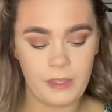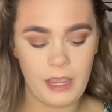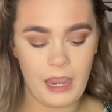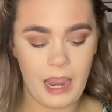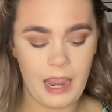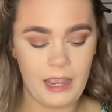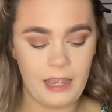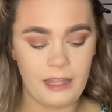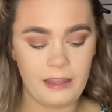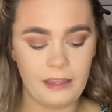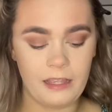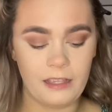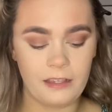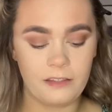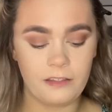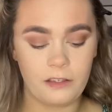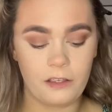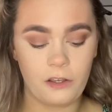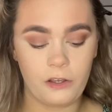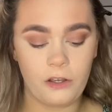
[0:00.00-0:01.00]
in
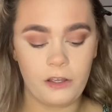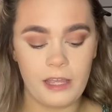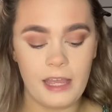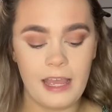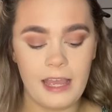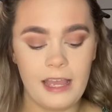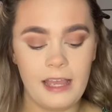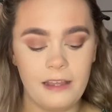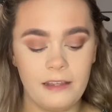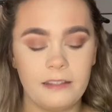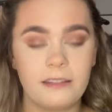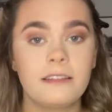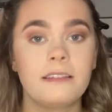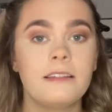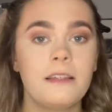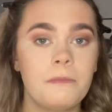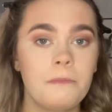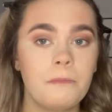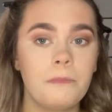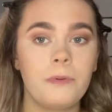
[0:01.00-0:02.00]
as
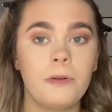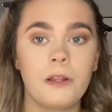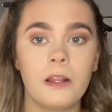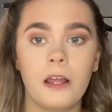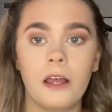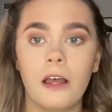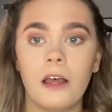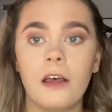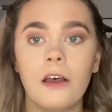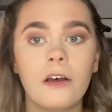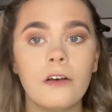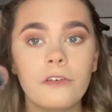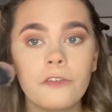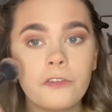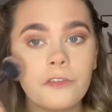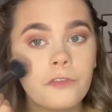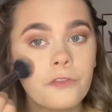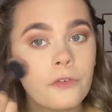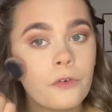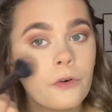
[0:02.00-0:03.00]
simpler
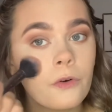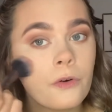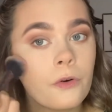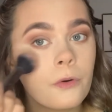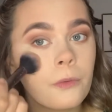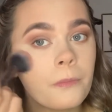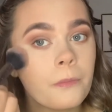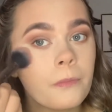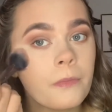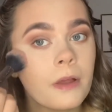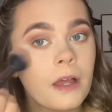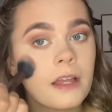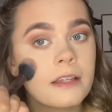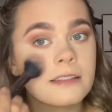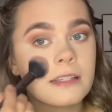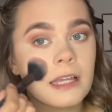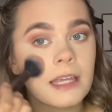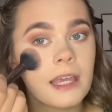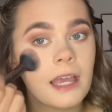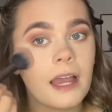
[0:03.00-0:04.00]
form as
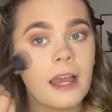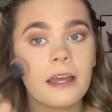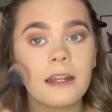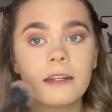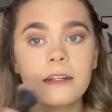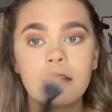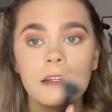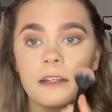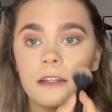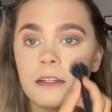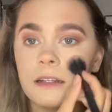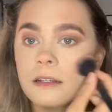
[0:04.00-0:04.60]
I can,